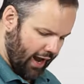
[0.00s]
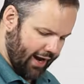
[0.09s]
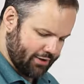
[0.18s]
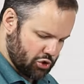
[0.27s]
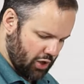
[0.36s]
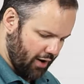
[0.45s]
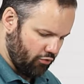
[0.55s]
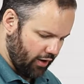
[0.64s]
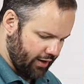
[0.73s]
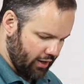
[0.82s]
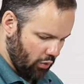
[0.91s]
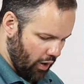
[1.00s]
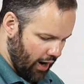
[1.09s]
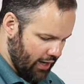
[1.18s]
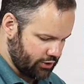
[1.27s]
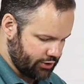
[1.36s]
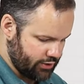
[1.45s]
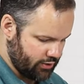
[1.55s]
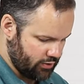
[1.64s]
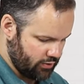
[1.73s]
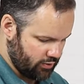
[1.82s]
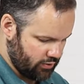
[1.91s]
I can try running a wash.
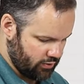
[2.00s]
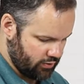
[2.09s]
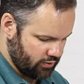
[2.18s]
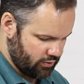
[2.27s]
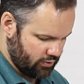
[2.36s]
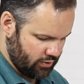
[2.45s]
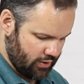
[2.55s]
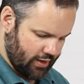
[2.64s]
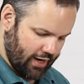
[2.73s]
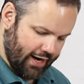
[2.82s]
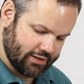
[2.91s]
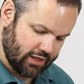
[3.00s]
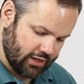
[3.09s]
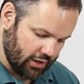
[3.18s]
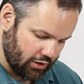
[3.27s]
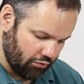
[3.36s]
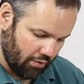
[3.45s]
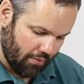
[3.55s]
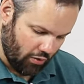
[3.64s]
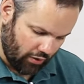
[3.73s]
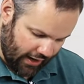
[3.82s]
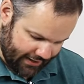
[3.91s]
I see that the
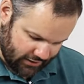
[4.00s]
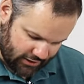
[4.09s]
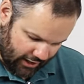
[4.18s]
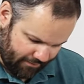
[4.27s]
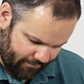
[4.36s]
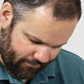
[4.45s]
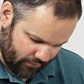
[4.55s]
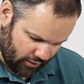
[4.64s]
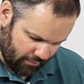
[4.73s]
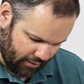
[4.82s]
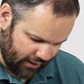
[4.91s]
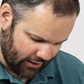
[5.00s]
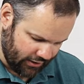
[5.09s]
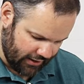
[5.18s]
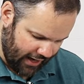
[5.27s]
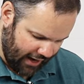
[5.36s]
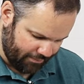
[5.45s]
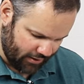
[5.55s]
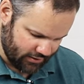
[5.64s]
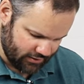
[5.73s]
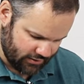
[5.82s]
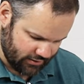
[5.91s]
remote lights up, but nothing
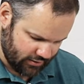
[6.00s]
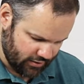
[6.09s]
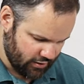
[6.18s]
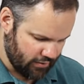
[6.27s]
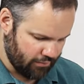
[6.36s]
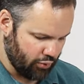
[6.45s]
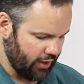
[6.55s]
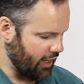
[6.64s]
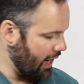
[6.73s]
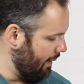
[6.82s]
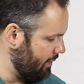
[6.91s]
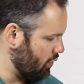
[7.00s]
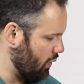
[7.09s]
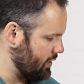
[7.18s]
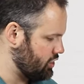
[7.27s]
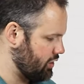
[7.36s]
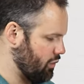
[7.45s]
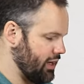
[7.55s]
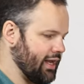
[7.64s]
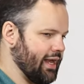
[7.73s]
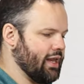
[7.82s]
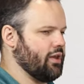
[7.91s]
happens. Pretty common question we
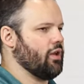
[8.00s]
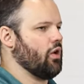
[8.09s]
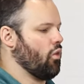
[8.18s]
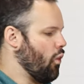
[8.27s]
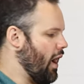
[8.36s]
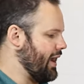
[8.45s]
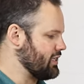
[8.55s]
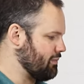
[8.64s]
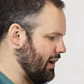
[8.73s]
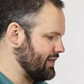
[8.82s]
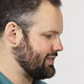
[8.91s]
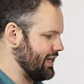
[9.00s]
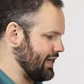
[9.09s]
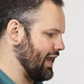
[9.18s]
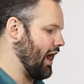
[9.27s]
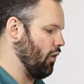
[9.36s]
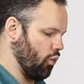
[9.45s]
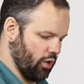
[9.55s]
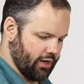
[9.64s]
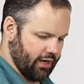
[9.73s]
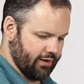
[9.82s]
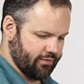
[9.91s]
get, why is my seat not
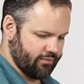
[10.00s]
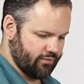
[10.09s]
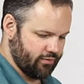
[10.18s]
working?